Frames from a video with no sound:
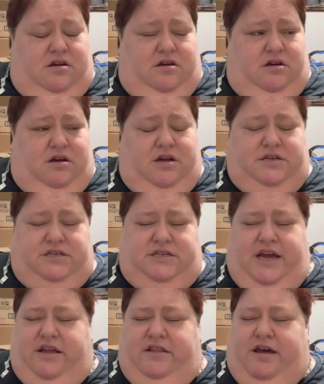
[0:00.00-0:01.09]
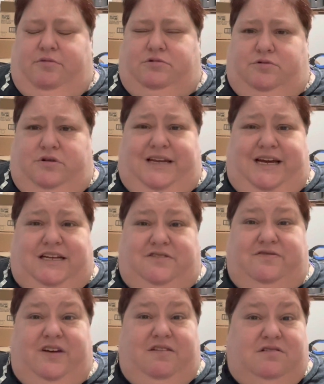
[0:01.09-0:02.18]
Because that was one of Dad's
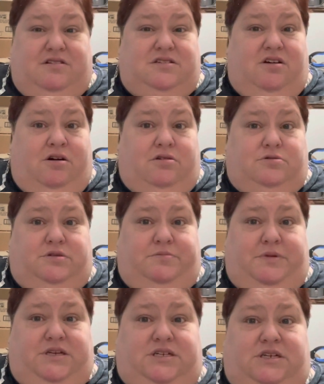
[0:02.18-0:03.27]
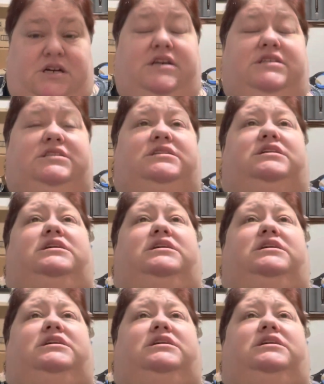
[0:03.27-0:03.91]
favorite songs, was Amazing Grace.